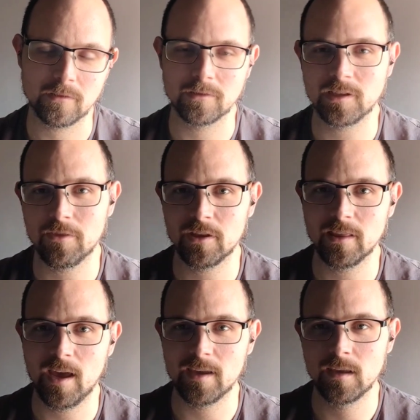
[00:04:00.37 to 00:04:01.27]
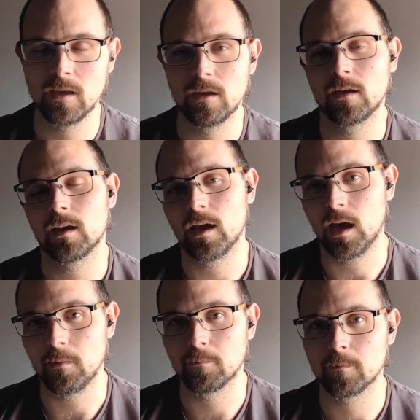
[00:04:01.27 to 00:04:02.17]
So something like,
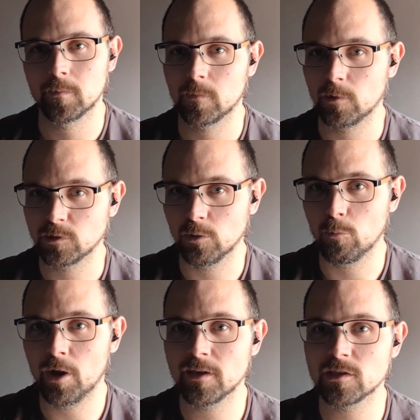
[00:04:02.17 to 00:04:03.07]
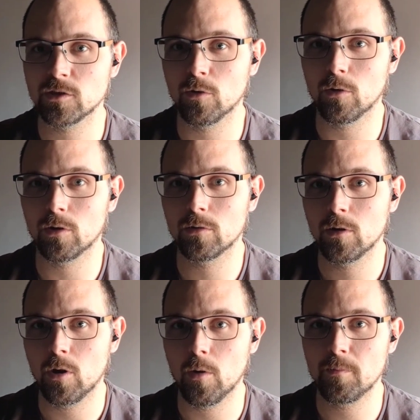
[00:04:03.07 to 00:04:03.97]
so what is your
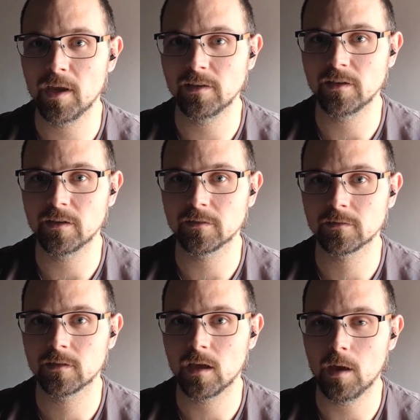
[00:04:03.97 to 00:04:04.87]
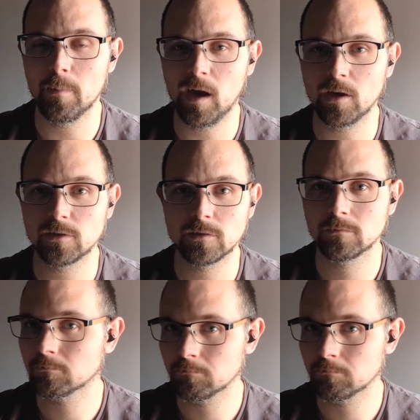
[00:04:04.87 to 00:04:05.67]
opinion about